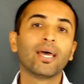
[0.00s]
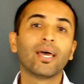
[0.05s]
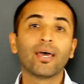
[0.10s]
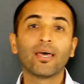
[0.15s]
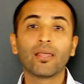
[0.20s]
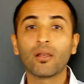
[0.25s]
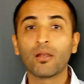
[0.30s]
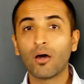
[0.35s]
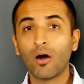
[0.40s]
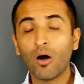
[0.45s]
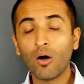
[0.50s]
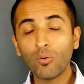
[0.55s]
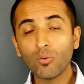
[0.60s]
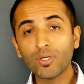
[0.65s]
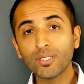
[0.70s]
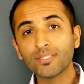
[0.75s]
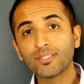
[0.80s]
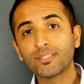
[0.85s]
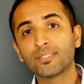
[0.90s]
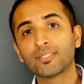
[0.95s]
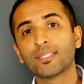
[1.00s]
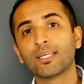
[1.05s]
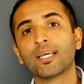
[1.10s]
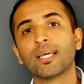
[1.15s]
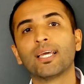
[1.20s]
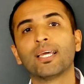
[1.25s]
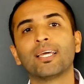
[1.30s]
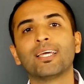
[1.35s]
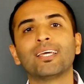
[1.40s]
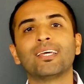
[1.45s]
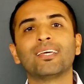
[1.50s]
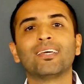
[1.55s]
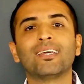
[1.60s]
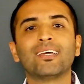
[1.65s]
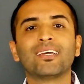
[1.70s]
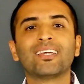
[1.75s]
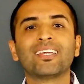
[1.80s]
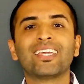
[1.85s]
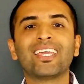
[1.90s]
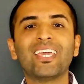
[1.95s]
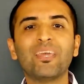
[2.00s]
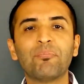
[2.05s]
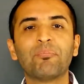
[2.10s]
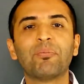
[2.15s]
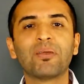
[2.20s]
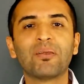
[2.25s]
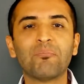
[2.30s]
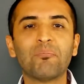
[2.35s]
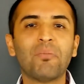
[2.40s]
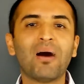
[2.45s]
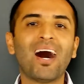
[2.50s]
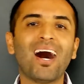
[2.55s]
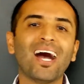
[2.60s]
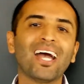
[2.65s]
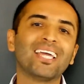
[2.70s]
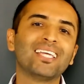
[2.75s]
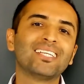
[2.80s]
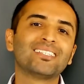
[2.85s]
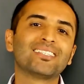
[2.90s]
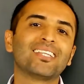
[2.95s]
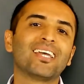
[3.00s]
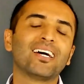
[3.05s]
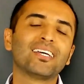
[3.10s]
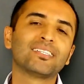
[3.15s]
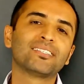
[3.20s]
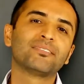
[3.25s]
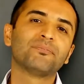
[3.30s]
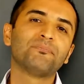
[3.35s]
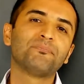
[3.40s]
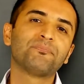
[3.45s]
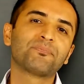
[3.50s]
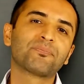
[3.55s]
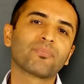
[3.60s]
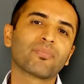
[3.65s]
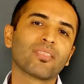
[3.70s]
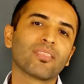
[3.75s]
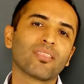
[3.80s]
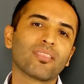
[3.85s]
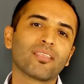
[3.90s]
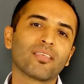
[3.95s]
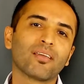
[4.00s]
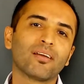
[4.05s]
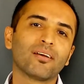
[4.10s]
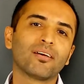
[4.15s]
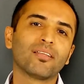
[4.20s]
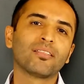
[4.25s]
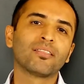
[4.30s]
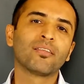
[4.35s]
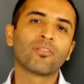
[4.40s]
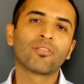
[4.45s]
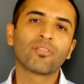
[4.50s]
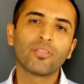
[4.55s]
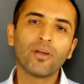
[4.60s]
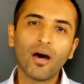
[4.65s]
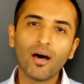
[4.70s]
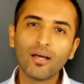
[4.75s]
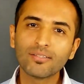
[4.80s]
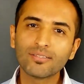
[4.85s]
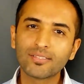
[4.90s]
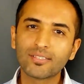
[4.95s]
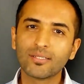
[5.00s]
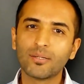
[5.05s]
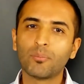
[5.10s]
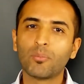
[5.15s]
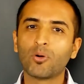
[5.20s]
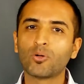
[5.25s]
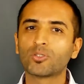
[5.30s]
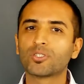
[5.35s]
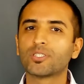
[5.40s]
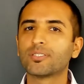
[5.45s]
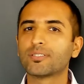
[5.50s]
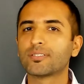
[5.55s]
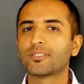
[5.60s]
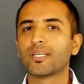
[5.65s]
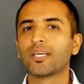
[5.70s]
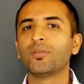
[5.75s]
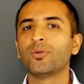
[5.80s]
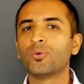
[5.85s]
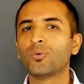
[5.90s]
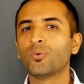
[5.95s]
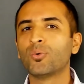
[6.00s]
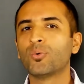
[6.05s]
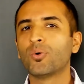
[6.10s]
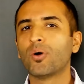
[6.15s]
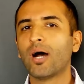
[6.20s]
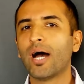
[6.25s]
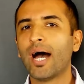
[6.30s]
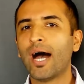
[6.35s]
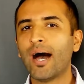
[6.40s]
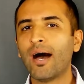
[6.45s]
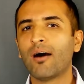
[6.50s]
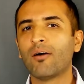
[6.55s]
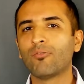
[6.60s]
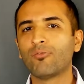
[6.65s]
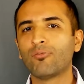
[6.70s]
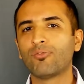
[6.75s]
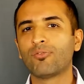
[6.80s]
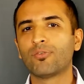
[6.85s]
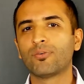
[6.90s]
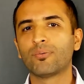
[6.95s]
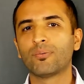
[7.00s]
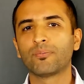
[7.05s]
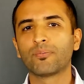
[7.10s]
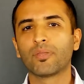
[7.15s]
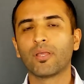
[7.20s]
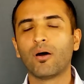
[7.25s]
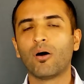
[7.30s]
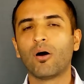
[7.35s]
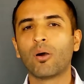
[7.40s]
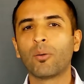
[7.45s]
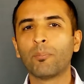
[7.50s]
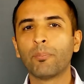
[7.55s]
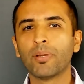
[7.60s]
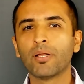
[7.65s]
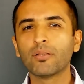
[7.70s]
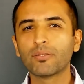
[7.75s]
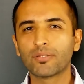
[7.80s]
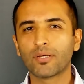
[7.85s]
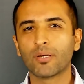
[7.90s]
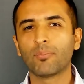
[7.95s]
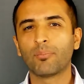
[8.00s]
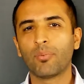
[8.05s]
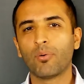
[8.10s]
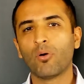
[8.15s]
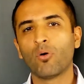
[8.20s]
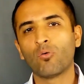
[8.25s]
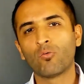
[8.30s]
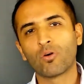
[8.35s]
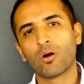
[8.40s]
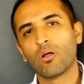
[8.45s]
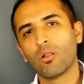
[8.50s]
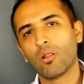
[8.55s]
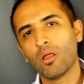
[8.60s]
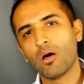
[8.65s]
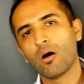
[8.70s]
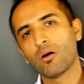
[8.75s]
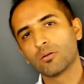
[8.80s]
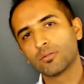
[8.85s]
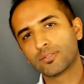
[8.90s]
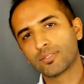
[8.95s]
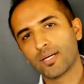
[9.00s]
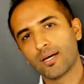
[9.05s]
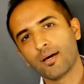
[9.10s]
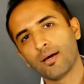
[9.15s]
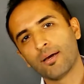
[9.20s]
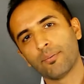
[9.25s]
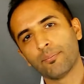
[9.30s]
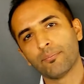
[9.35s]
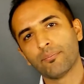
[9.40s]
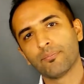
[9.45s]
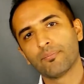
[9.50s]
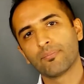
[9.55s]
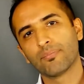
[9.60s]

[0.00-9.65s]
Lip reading: And always keep in mind that the thoughts and emotions that you have are built up over a long time.